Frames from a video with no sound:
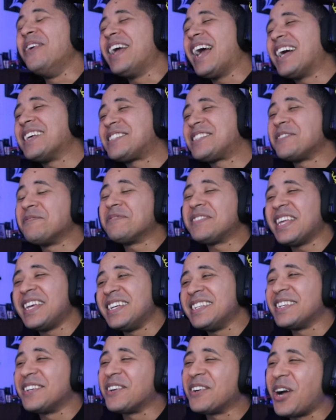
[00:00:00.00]
got some
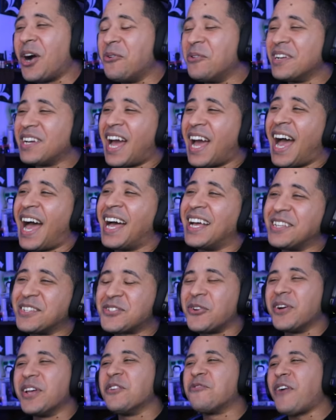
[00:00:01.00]
things that are going on.
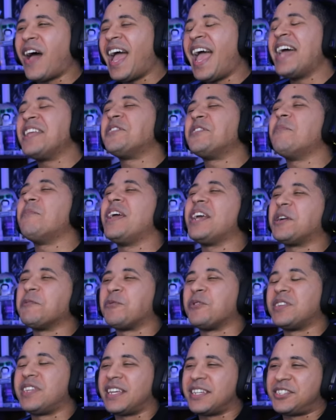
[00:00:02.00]
So if I had to make a
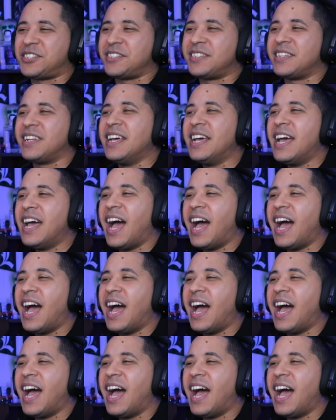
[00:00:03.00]
prediction,